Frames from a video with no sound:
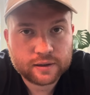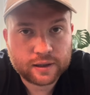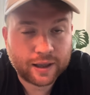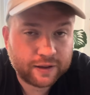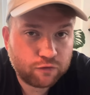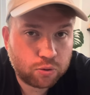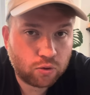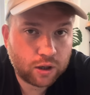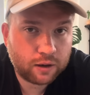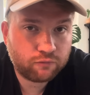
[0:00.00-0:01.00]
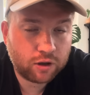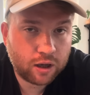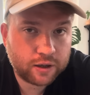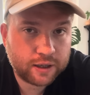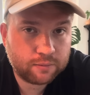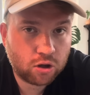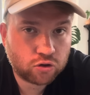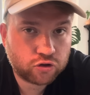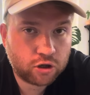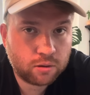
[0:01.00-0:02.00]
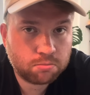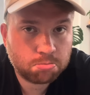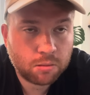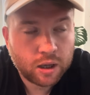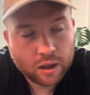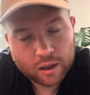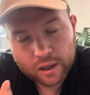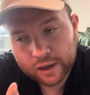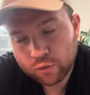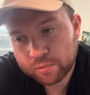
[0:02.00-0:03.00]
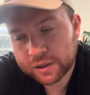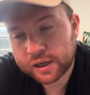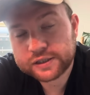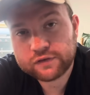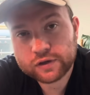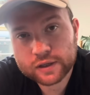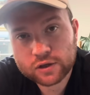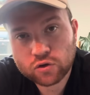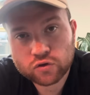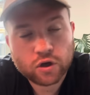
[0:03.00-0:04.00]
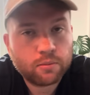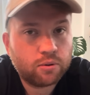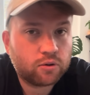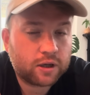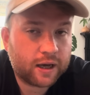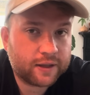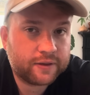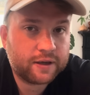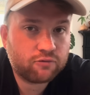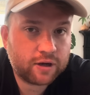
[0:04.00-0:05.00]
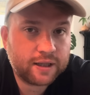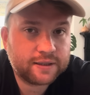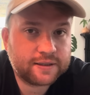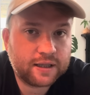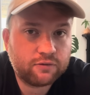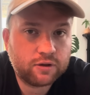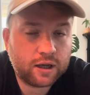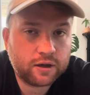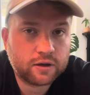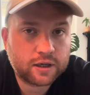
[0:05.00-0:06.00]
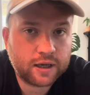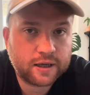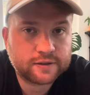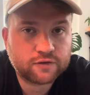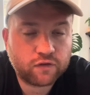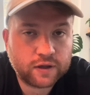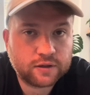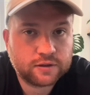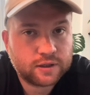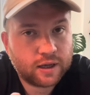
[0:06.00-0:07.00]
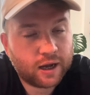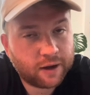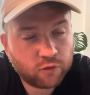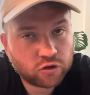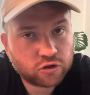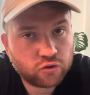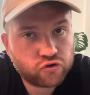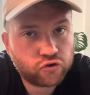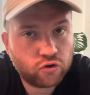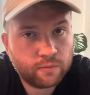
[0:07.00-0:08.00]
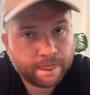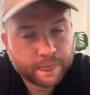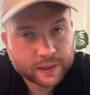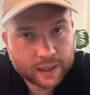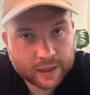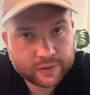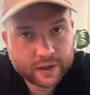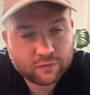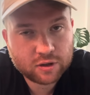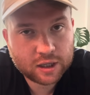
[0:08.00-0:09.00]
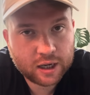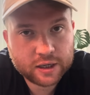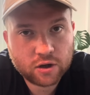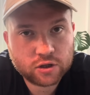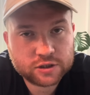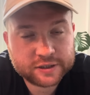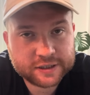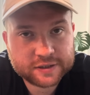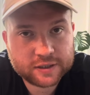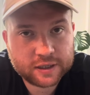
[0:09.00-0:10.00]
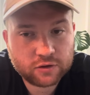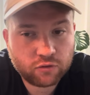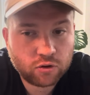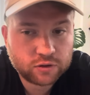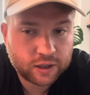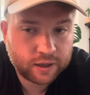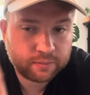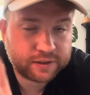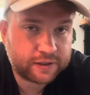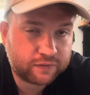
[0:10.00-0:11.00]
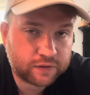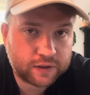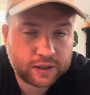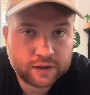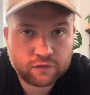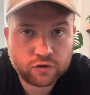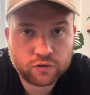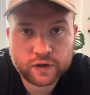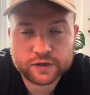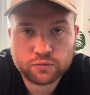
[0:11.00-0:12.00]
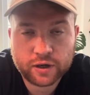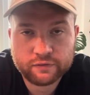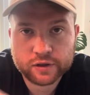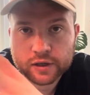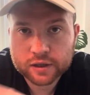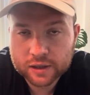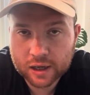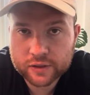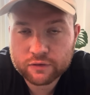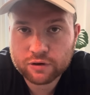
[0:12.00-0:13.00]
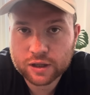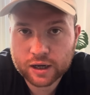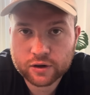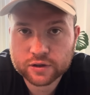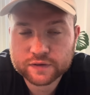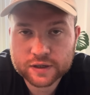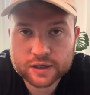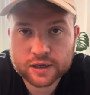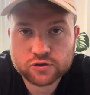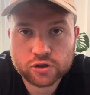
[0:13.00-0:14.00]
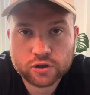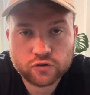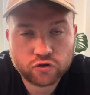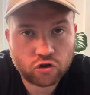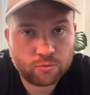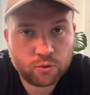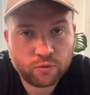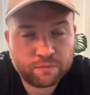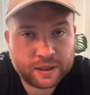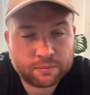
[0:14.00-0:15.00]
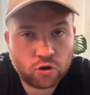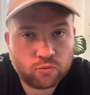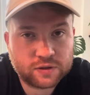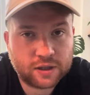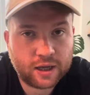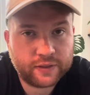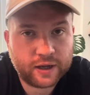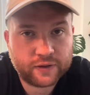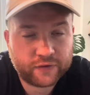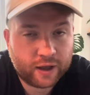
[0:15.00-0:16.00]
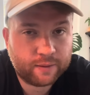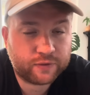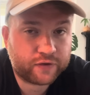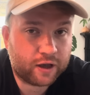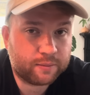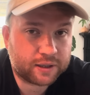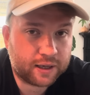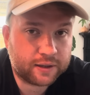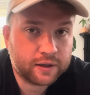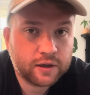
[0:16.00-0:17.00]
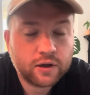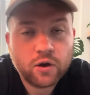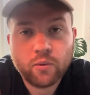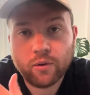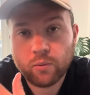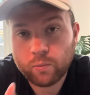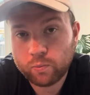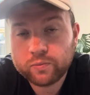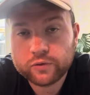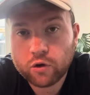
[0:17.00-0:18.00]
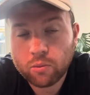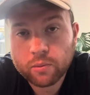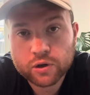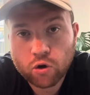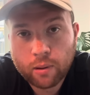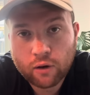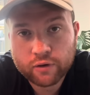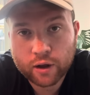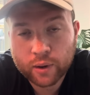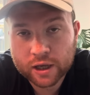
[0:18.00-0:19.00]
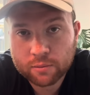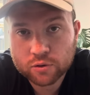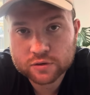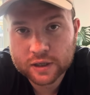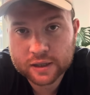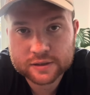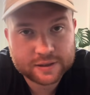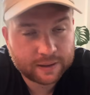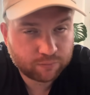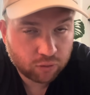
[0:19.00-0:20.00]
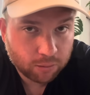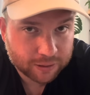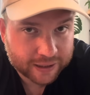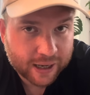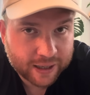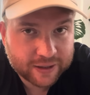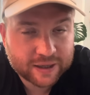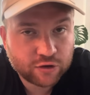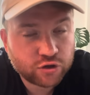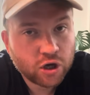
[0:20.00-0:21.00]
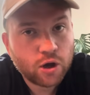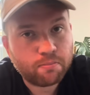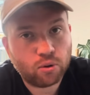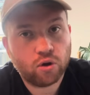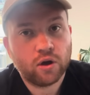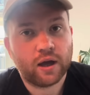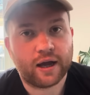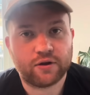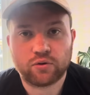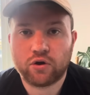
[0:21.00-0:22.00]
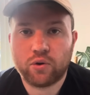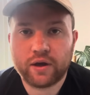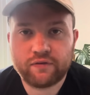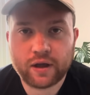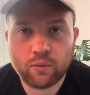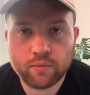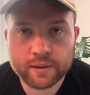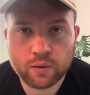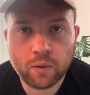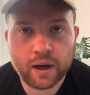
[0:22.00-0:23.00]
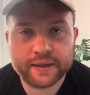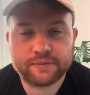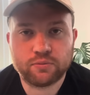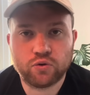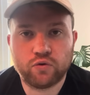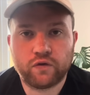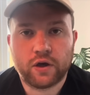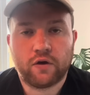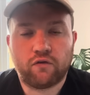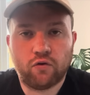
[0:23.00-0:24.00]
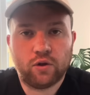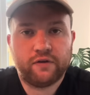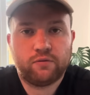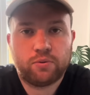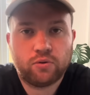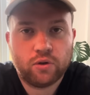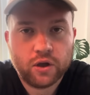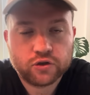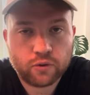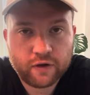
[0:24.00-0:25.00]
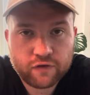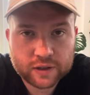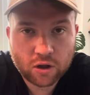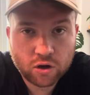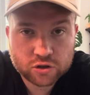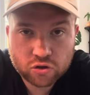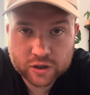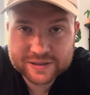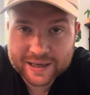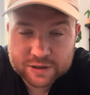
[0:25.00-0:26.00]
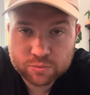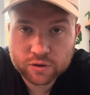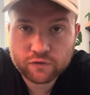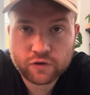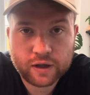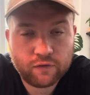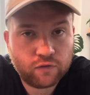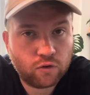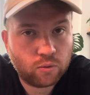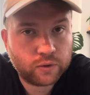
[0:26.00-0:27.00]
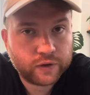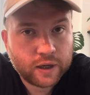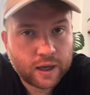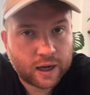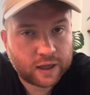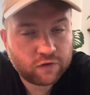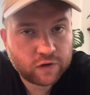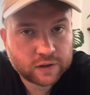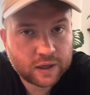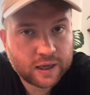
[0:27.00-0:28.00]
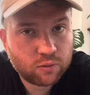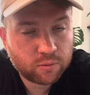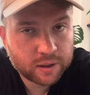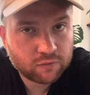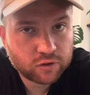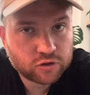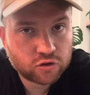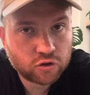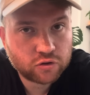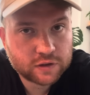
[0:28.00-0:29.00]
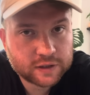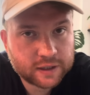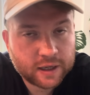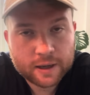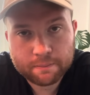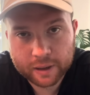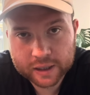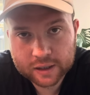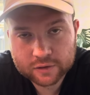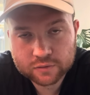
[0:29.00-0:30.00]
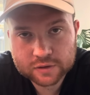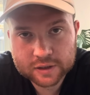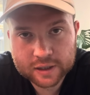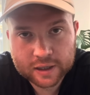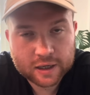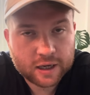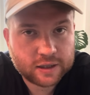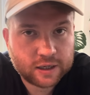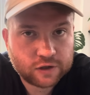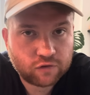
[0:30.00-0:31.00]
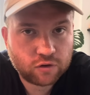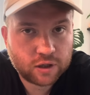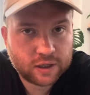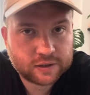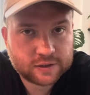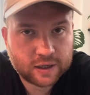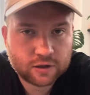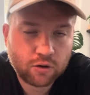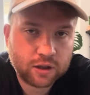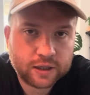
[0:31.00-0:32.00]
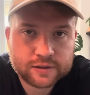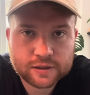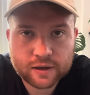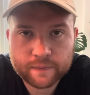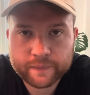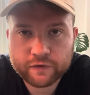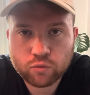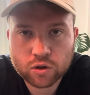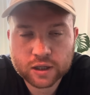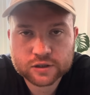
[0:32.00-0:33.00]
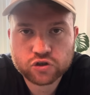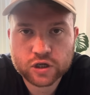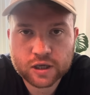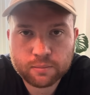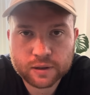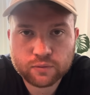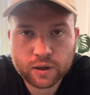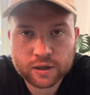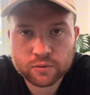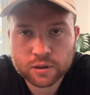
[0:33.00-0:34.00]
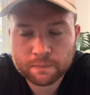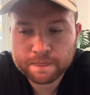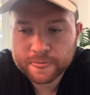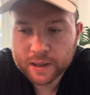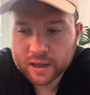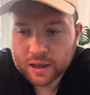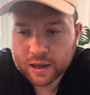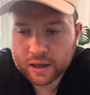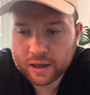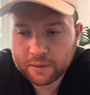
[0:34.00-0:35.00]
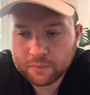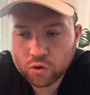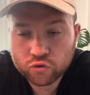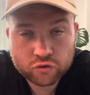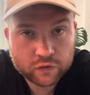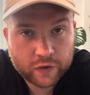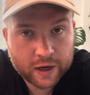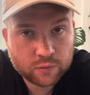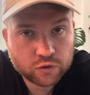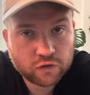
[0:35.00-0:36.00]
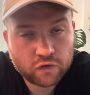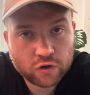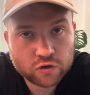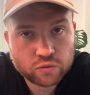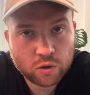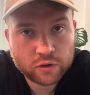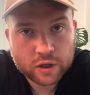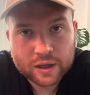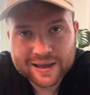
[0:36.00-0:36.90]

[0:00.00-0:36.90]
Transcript: Can Liverpool rely on him long term? It would be nice to think they could, but can they realistically rely on Chiesa's fitness? I'm not so sure. Can they rely on a 16-year-old? Yeah, he'll be 17 in a few days, whatever. Can they rely on a teenager to come up with big moments like that time and time again? Well, knowing what we know about Rio Ngumoha's talents, then probably, yeah, they could, but I don't know if that would be a wise move for Liverpool. So I think Arne Slot is desperate for that forward, and I think that he will be in Richard Hughes' ear, Michael Edwards' ear, in the next few days, saying, go on, lads, have one last cheeky bid, why don't you? 110 was the first one.